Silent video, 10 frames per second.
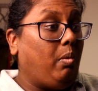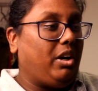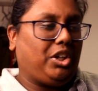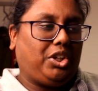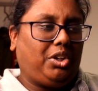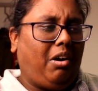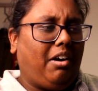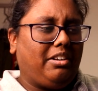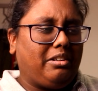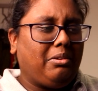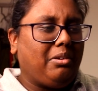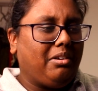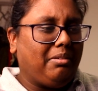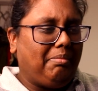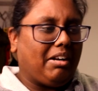what a shot, dude!
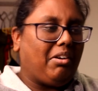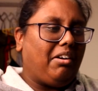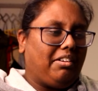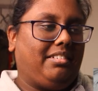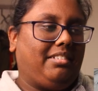Oh my god.